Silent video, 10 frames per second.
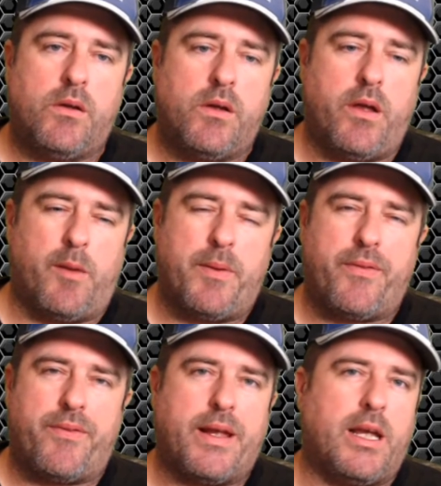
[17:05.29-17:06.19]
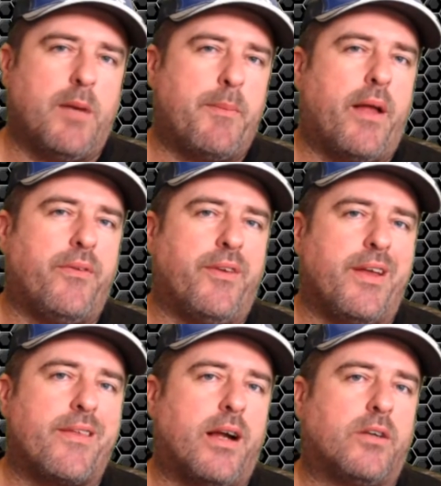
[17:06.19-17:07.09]
And I've been thinking about
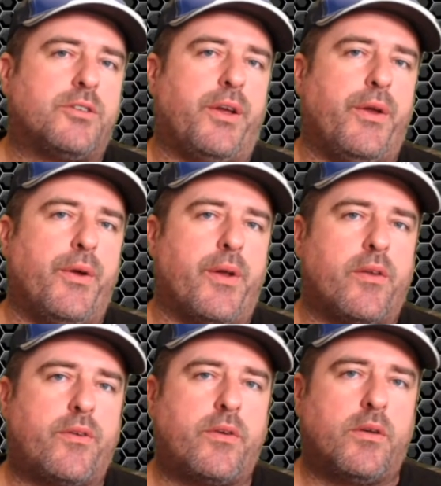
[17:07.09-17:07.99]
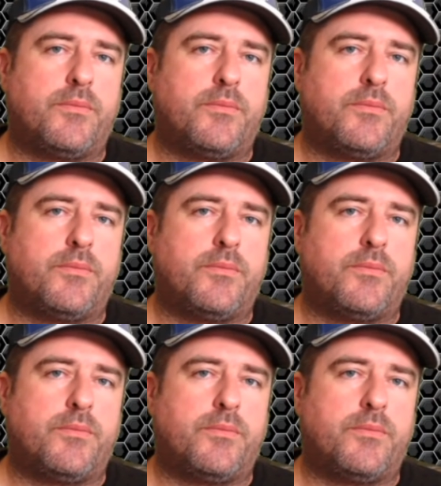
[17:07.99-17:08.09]
dethatching units.